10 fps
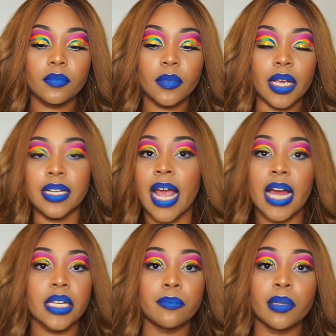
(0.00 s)
And yeah,
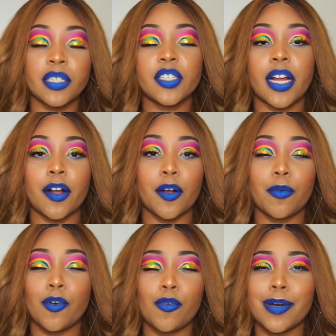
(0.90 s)
I did bleach the hair a
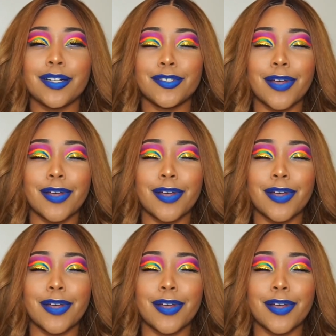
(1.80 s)
whole bunch,